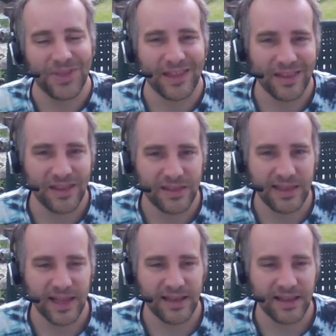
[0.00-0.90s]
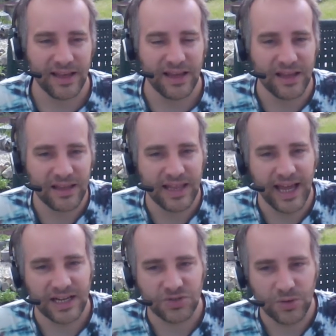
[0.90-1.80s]
than the
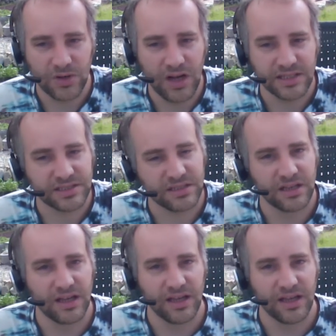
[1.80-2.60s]
actual cost,